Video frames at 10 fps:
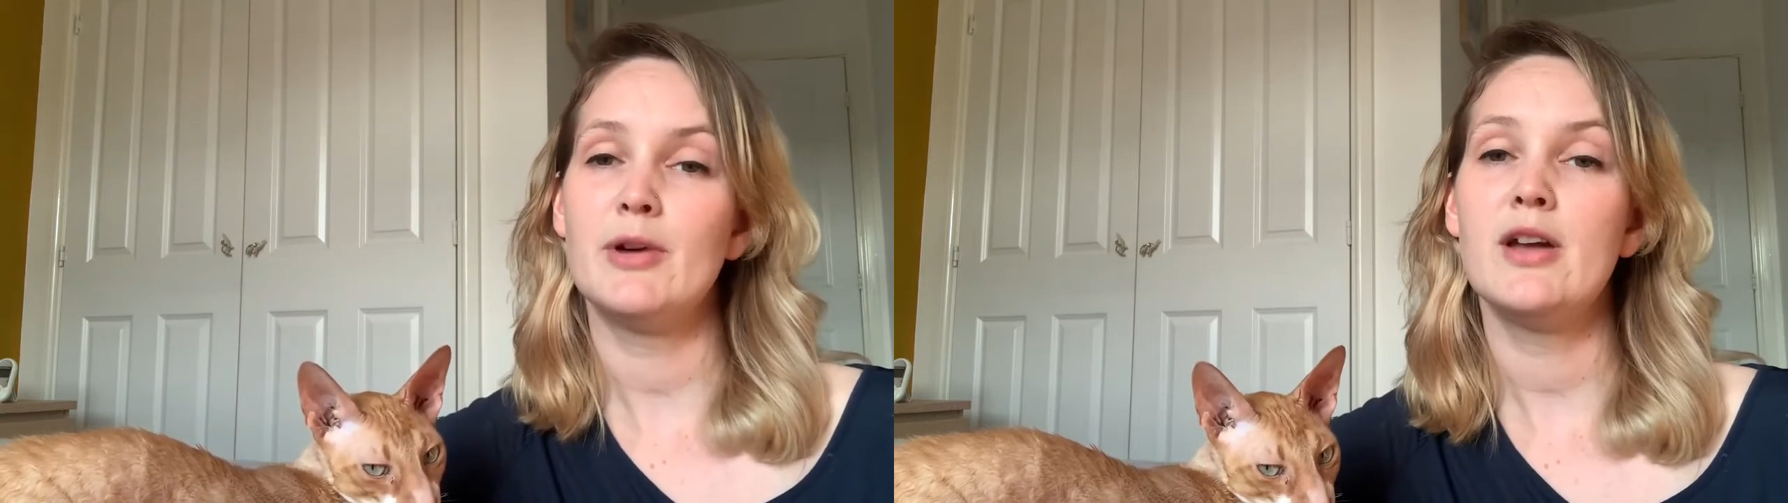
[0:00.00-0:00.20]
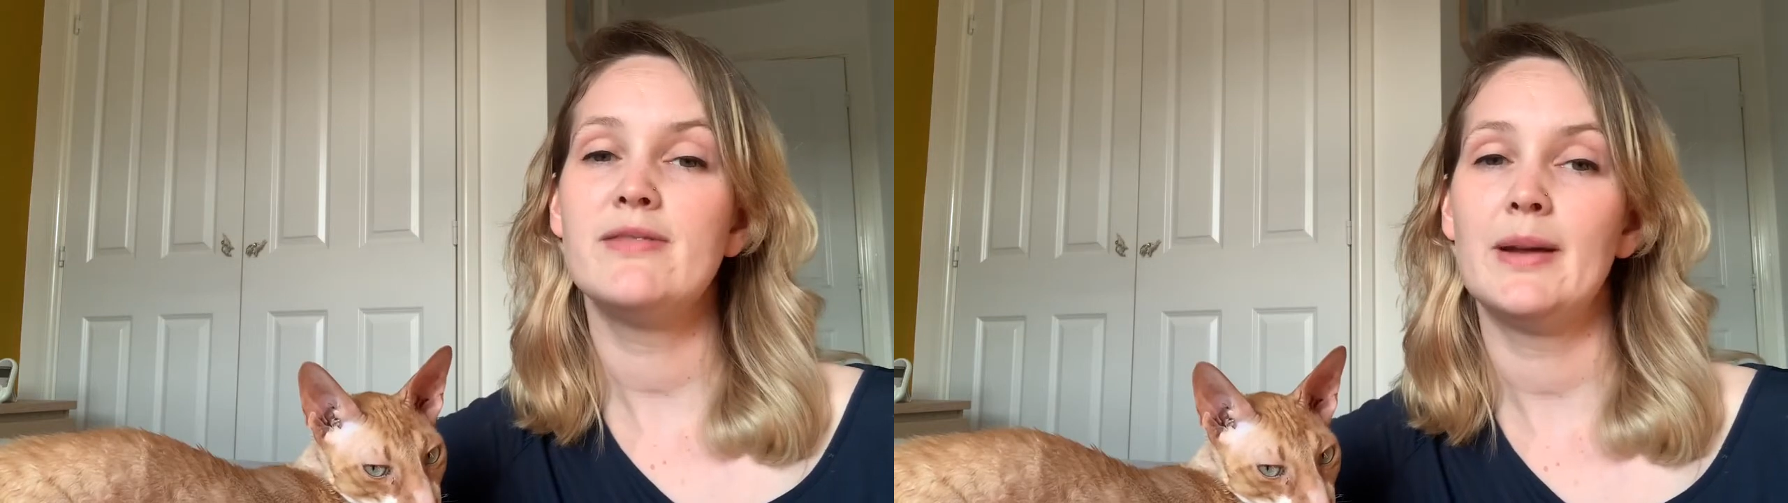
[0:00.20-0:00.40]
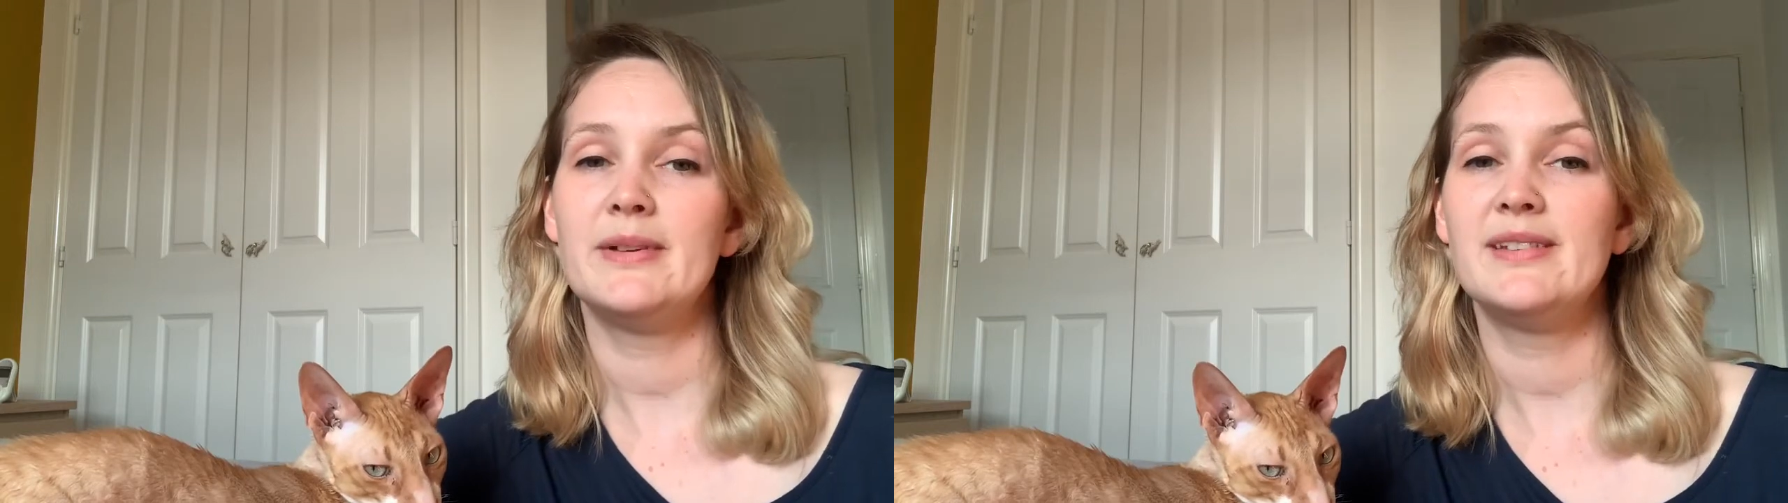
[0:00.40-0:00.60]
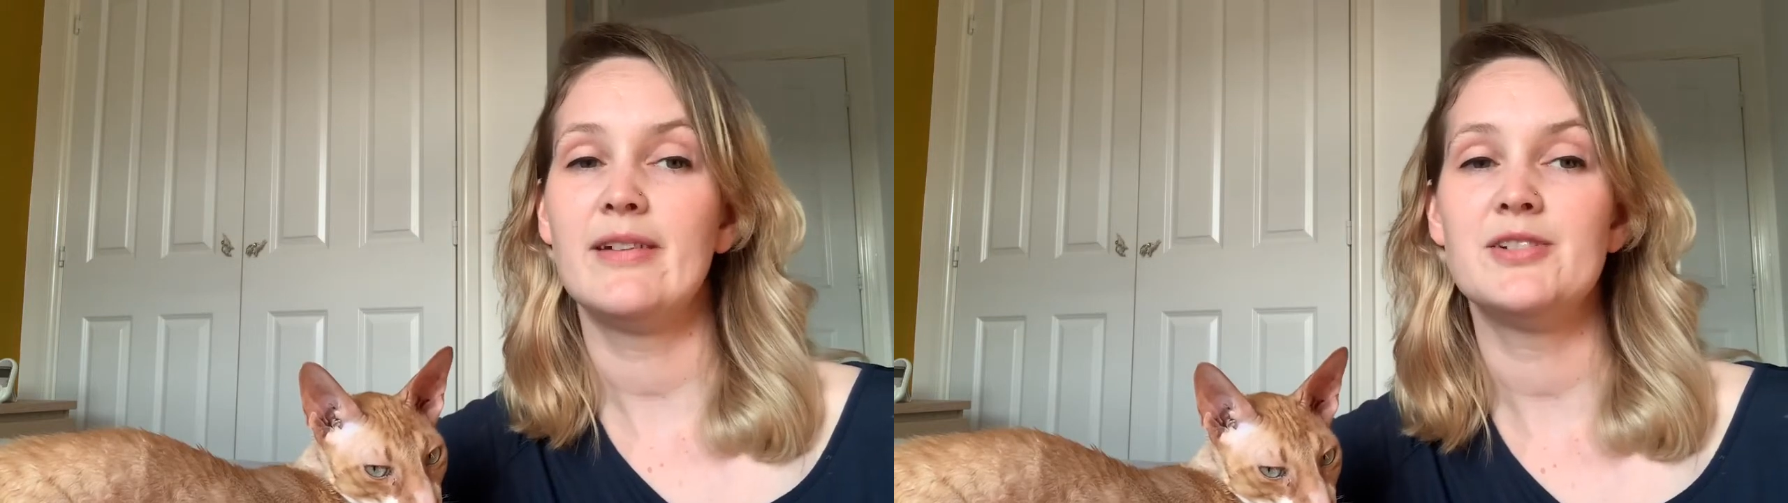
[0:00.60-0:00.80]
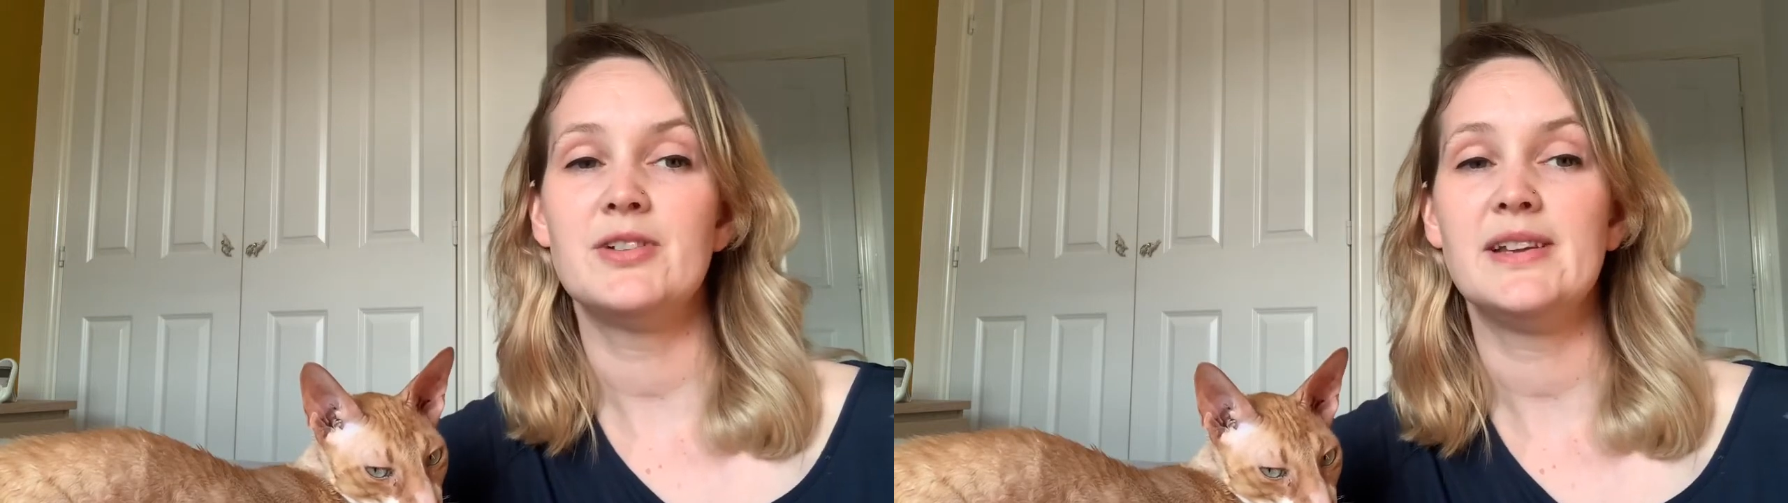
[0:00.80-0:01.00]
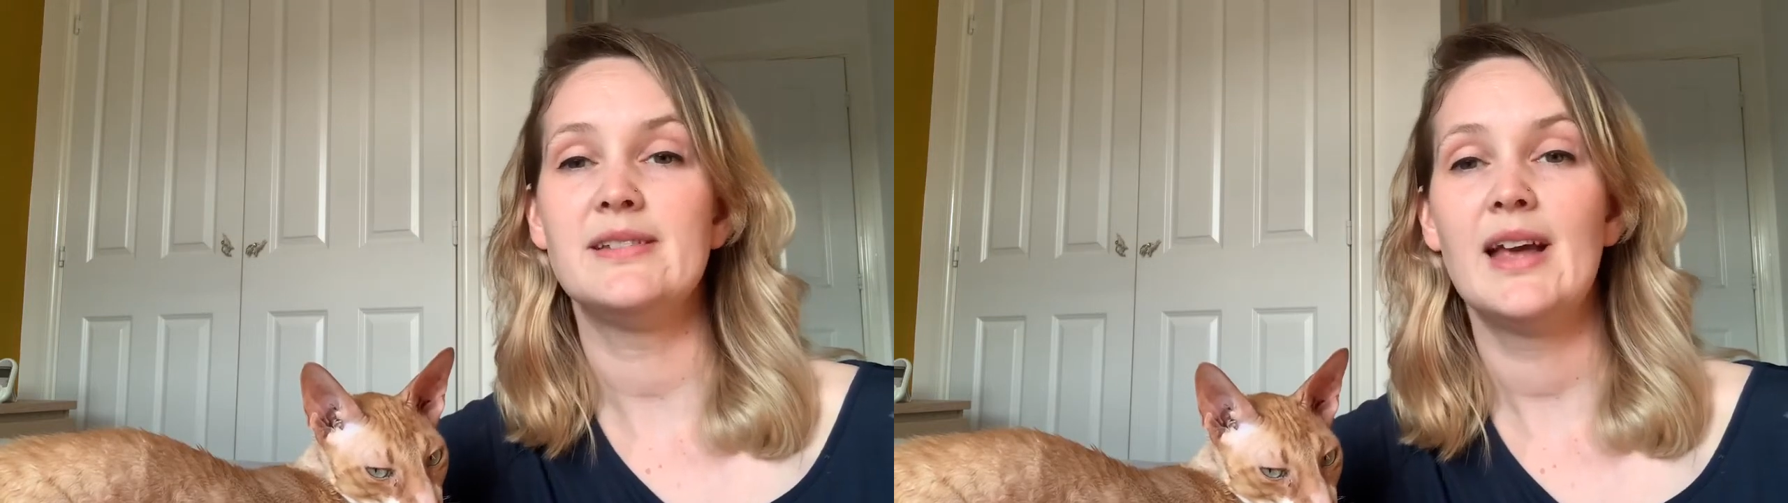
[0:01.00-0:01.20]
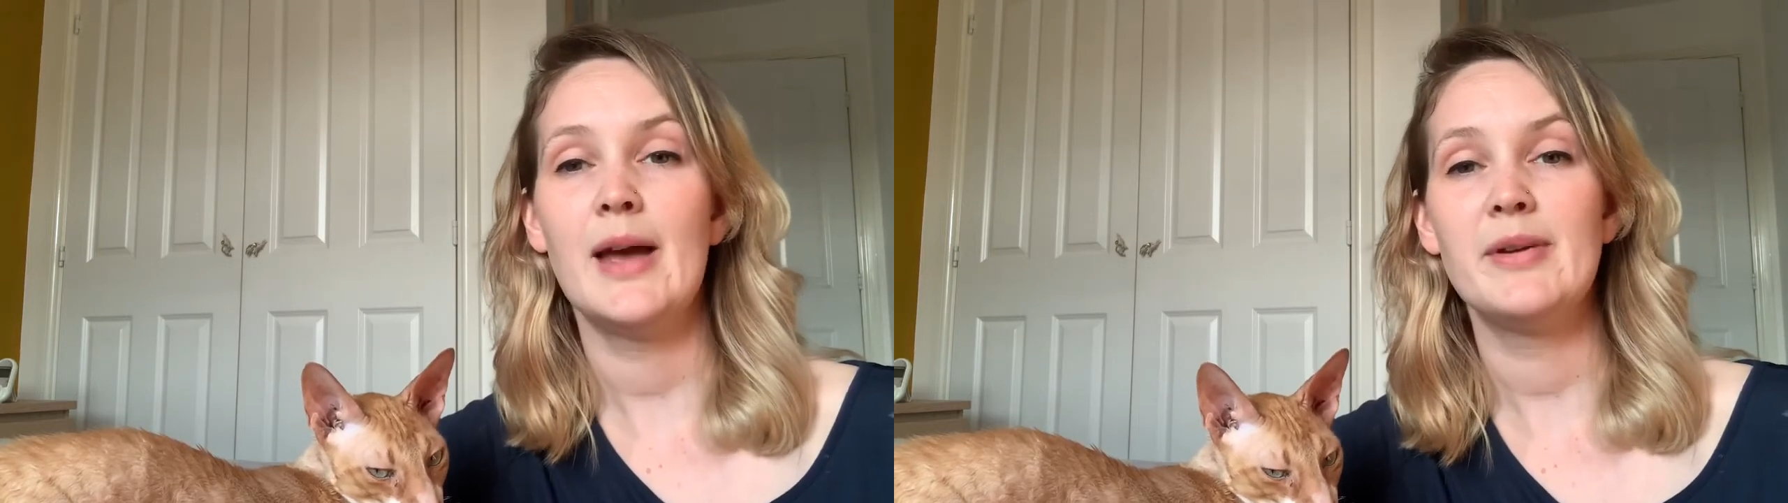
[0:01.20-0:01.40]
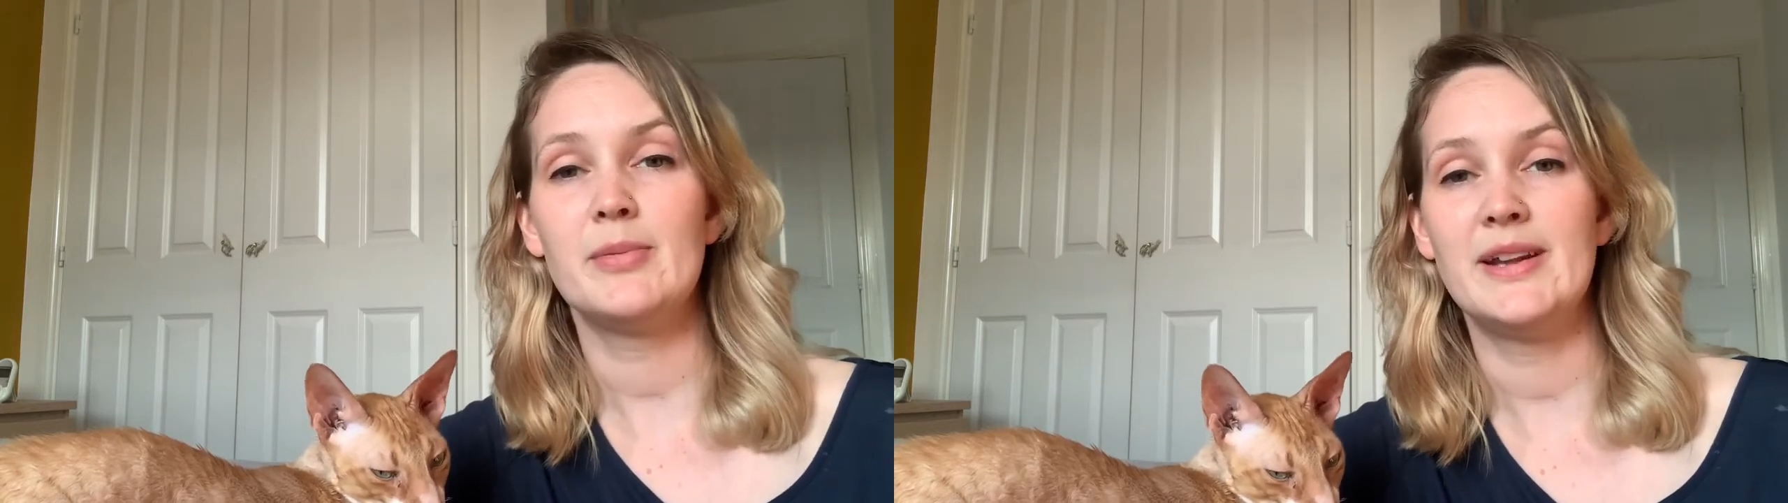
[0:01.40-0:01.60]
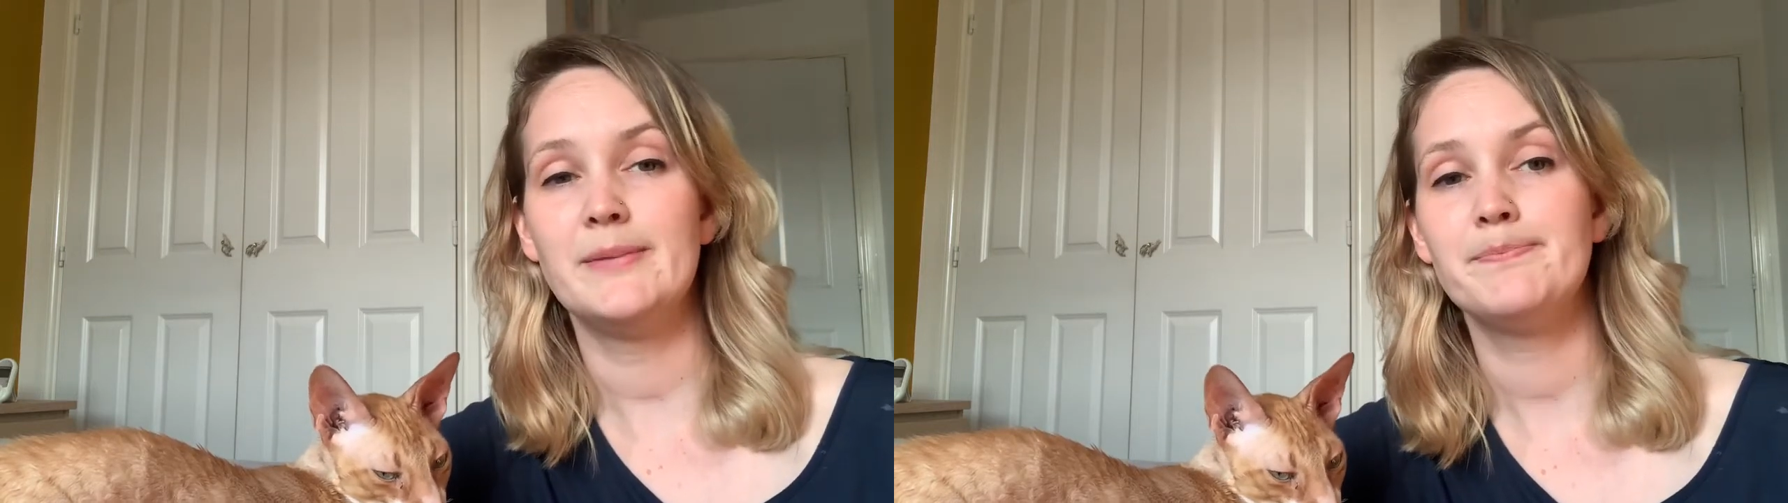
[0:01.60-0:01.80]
overlapping territories amicably.